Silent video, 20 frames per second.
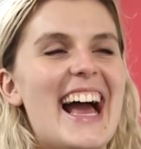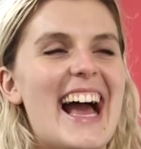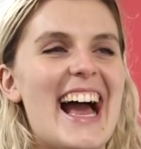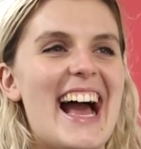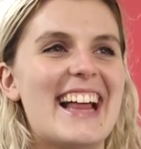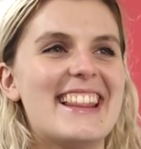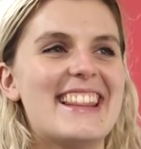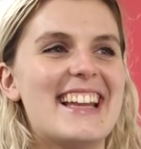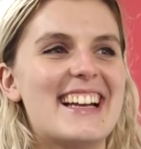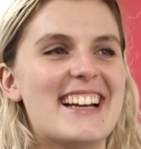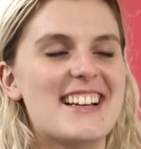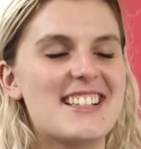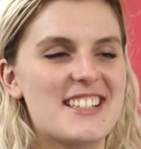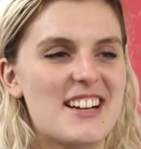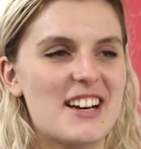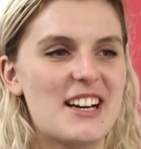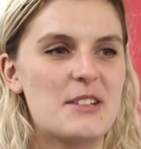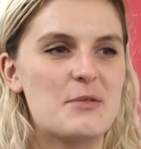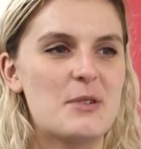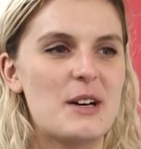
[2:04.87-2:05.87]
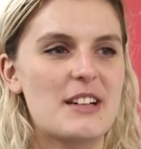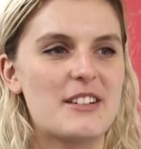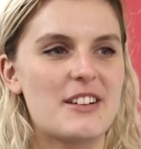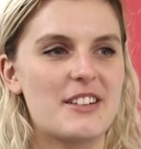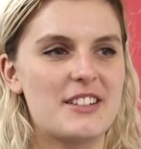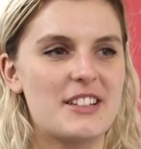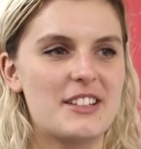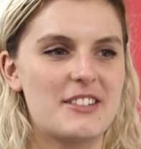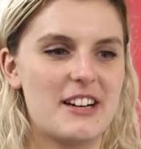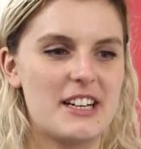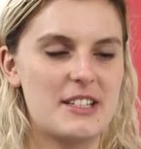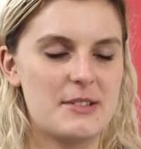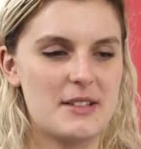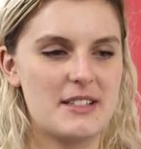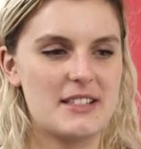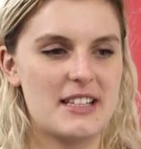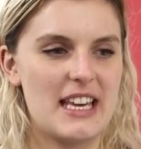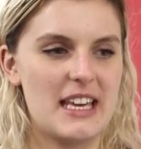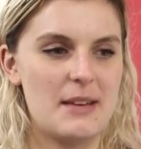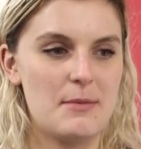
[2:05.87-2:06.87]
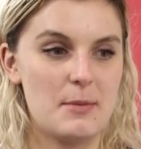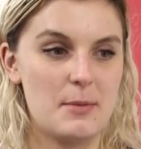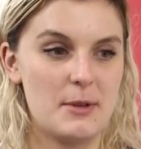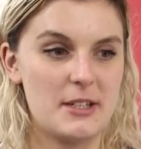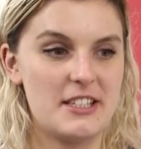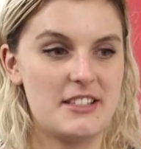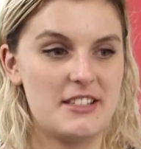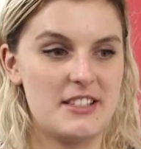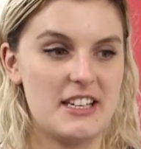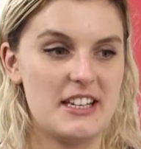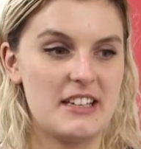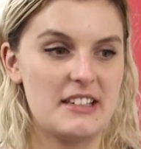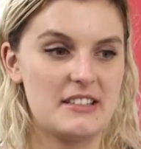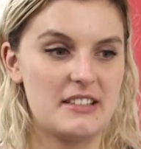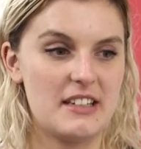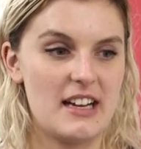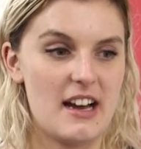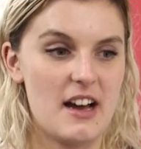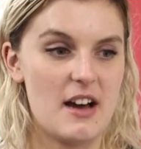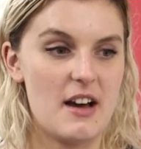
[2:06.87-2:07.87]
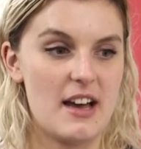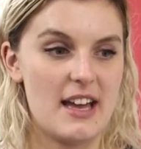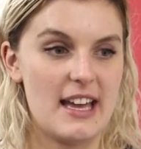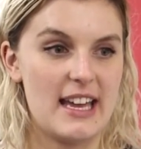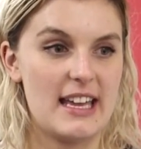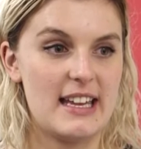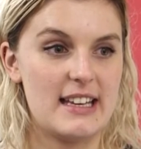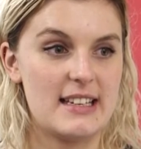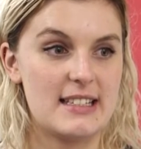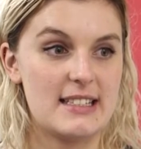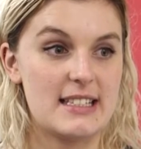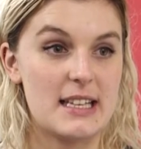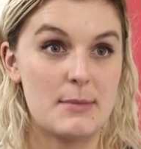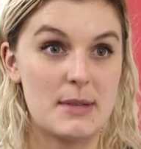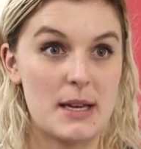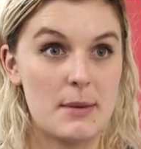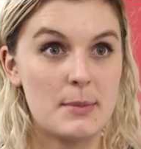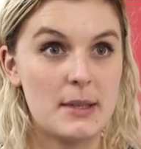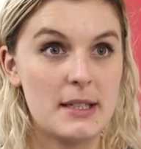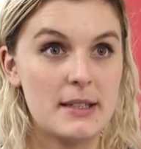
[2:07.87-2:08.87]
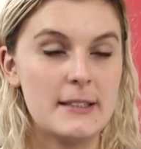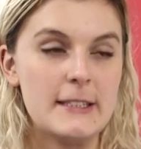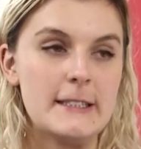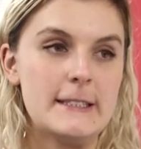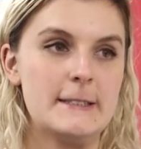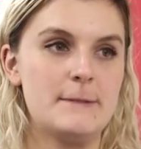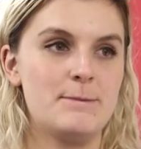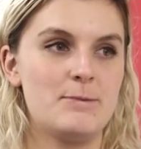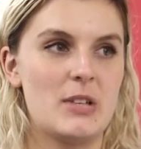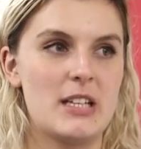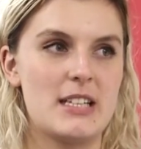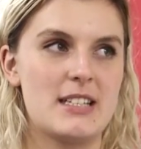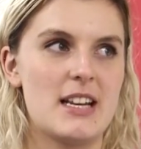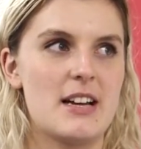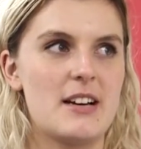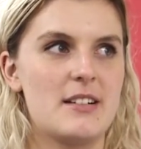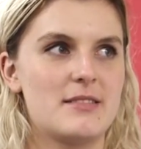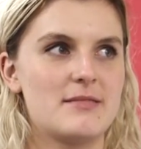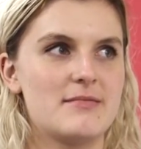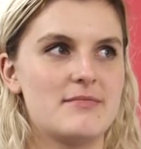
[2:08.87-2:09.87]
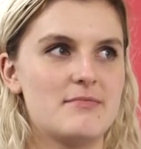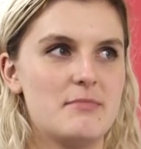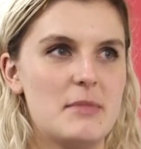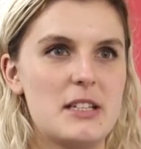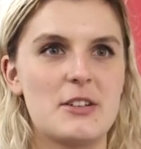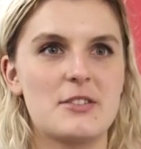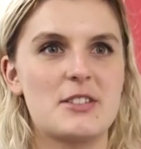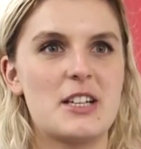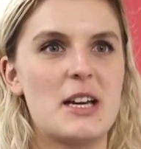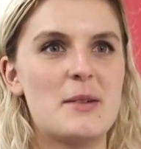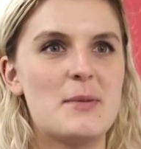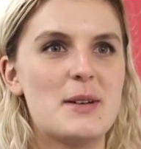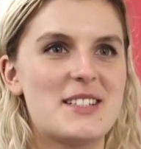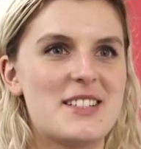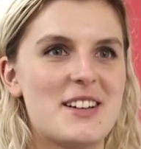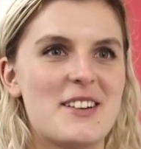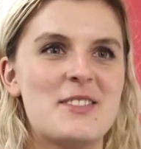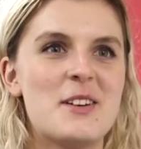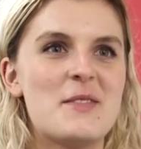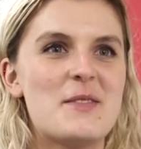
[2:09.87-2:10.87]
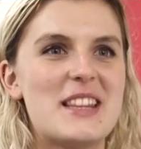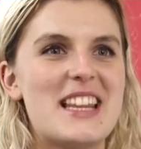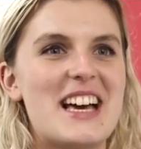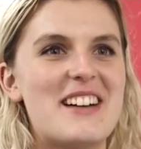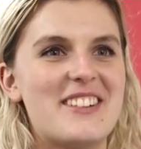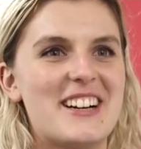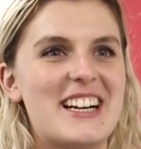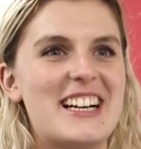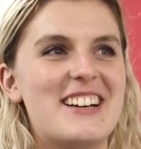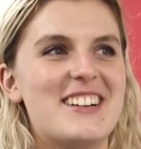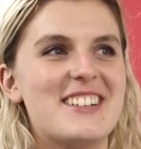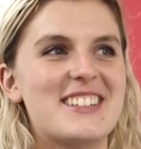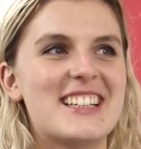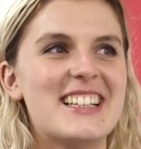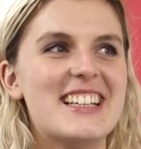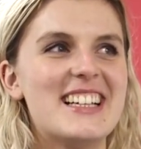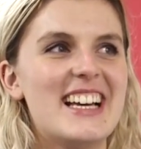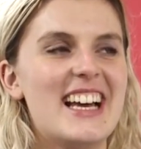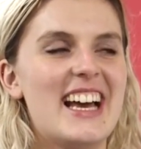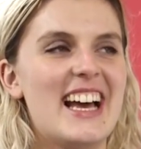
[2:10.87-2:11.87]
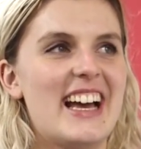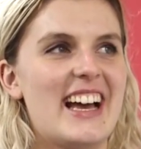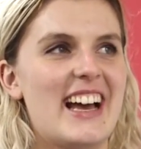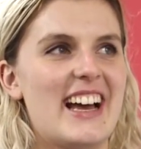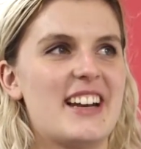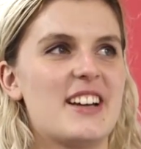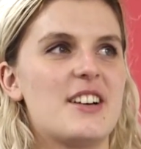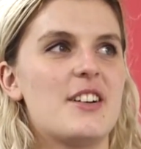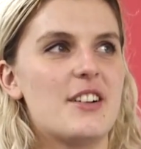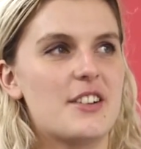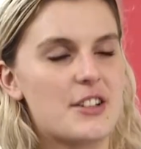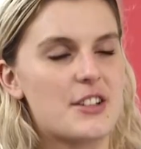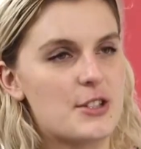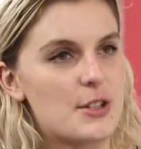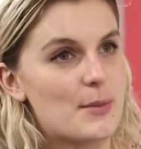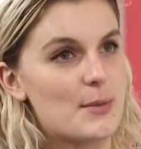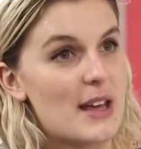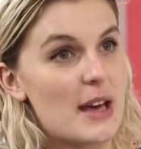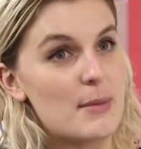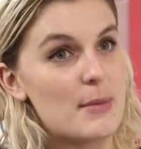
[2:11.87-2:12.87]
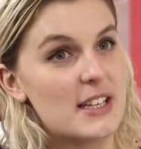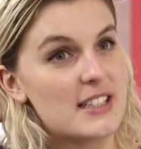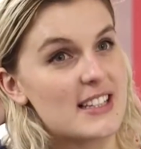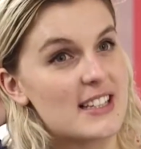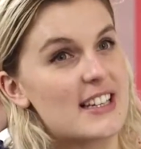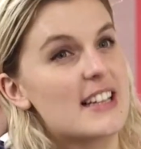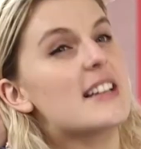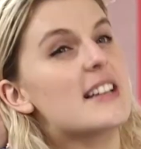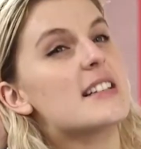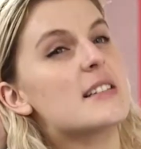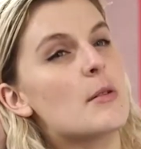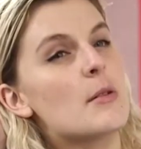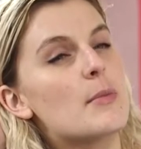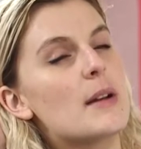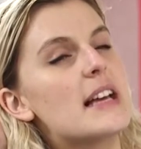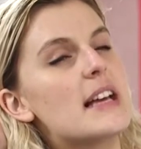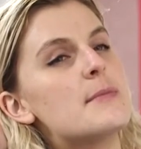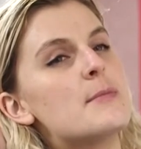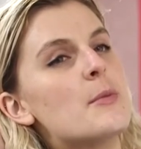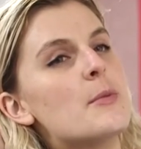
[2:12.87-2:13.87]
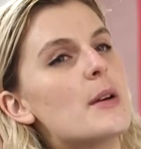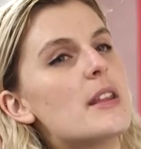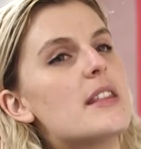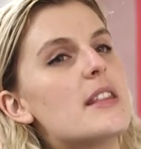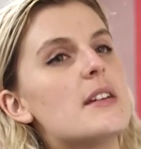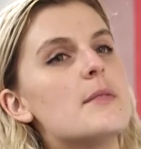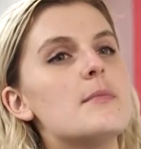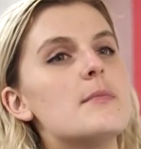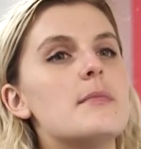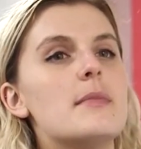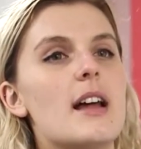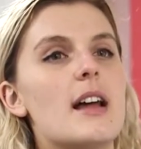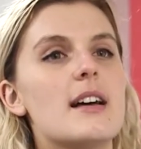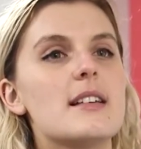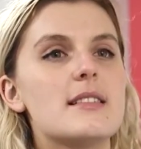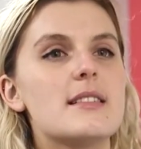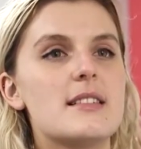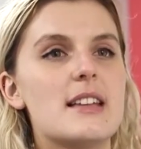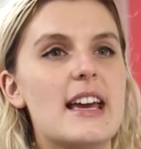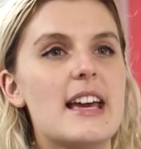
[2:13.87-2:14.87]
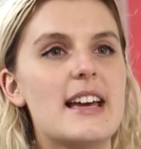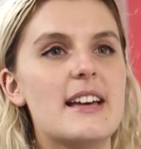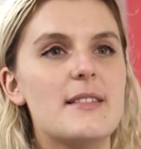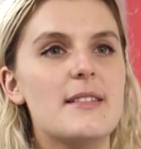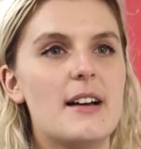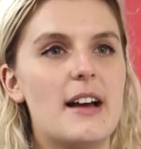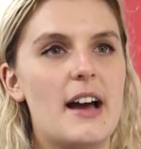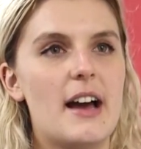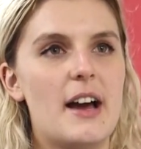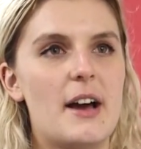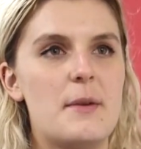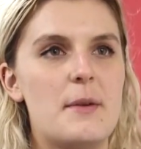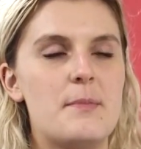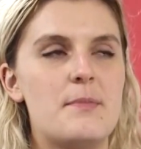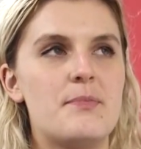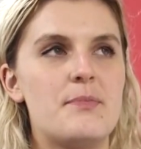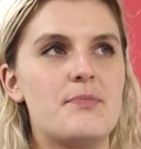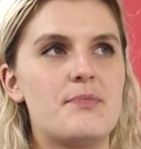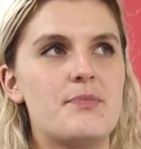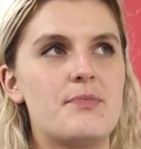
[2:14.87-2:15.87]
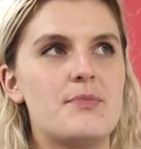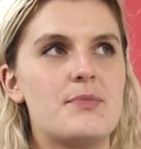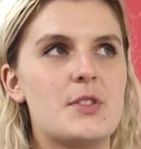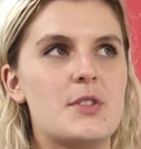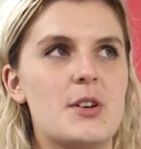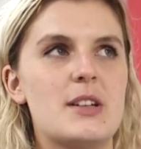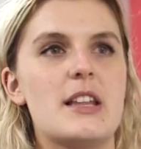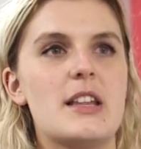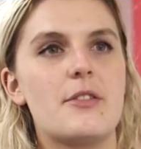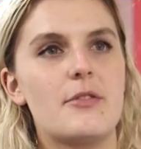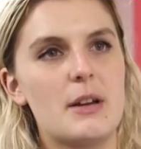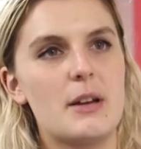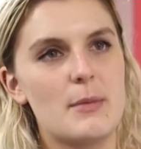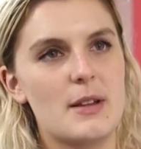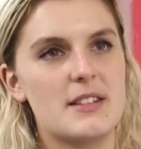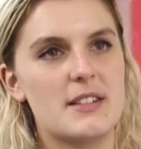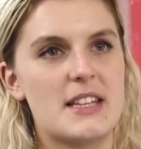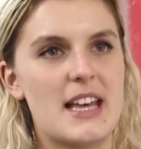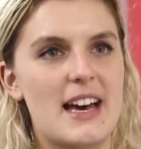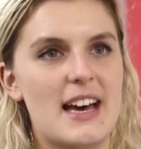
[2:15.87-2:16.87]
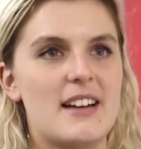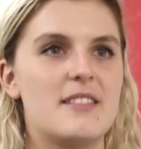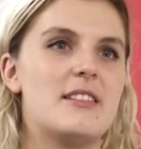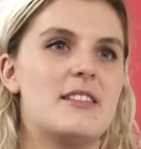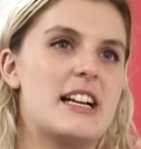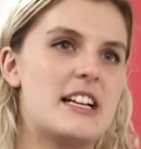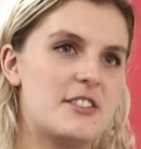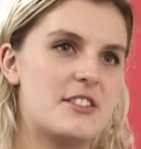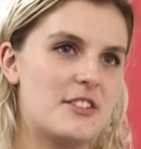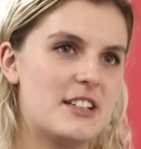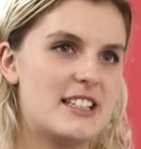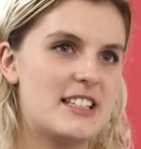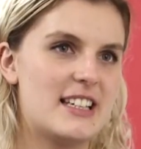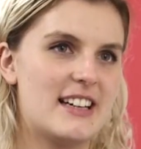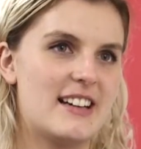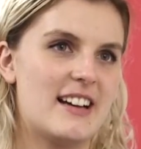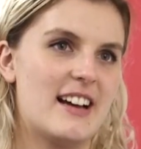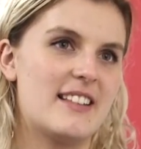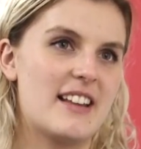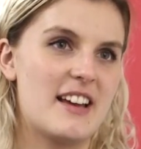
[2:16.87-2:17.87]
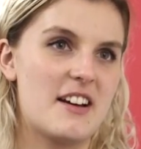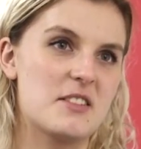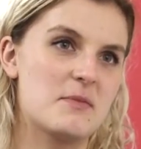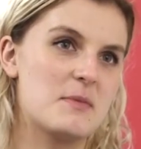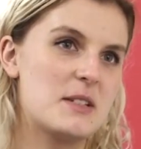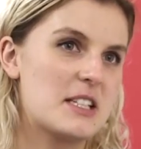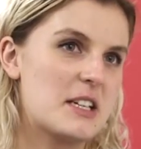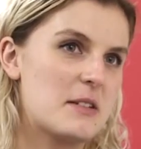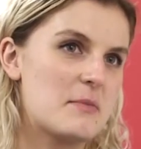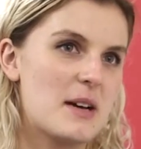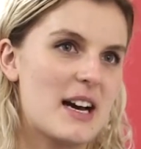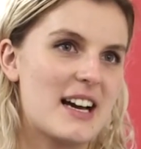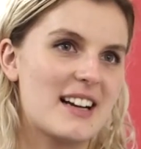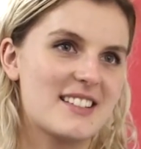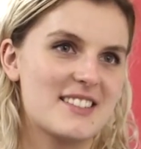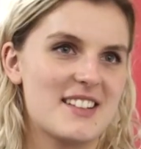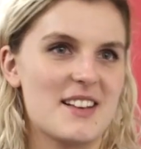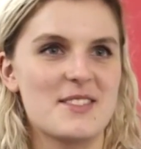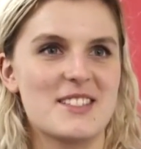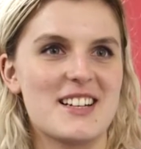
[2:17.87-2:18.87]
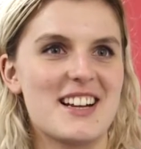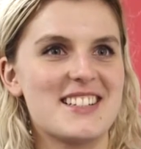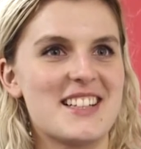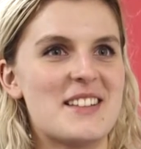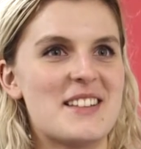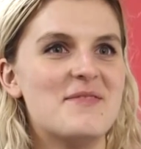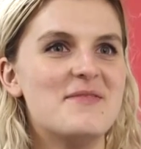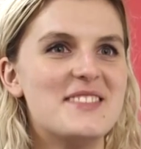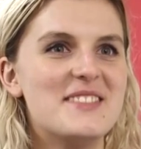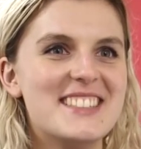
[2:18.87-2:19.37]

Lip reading: And then I started work on the graduate scheme at British Steel in September. It's now mid-October, so I've not been there very long. And I got the job there because I did a summer placement with them last year. So I did 3 months there, really enjoyed it, and they asked me to come back, so that was nice of them.